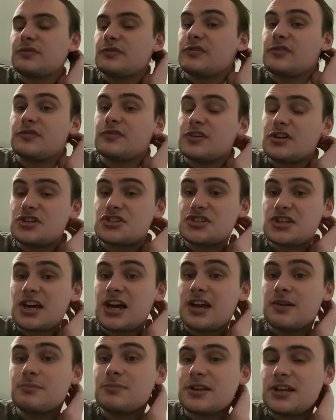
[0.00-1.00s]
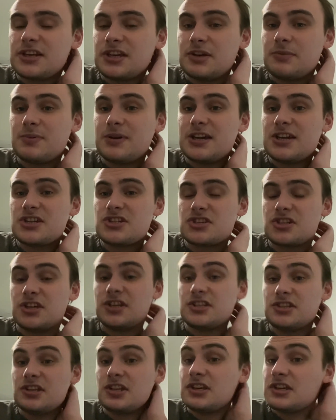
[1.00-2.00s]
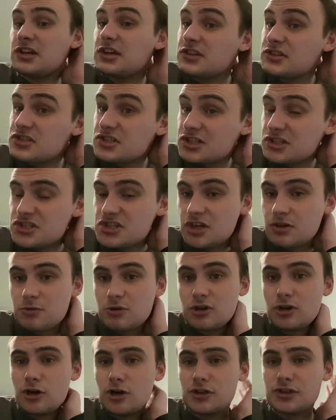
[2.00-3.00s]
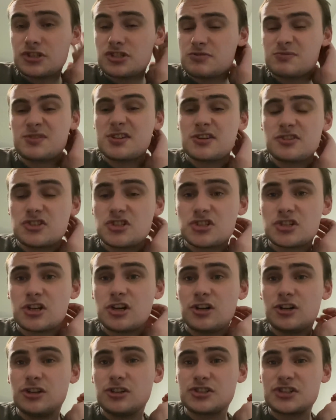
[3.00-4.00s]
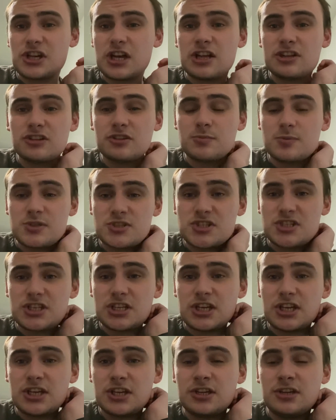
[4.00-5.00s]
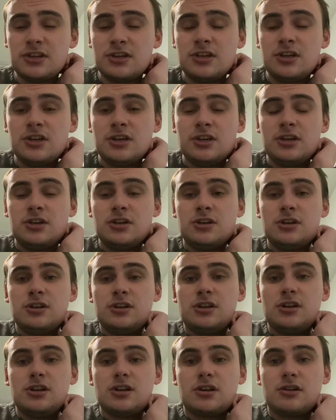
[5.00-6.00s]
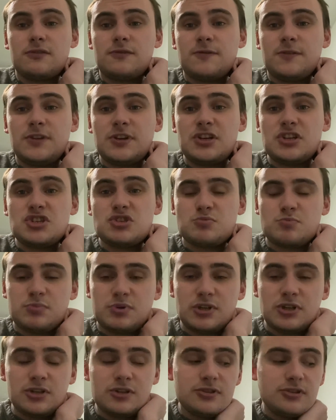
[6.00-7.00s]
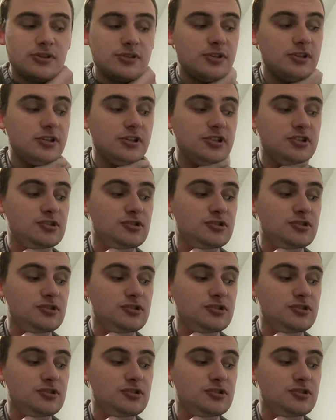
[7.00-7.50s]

First time, plenty of pace on it, into the top corner. Sometimes you just gotta hold your hand up and say a good finish, but you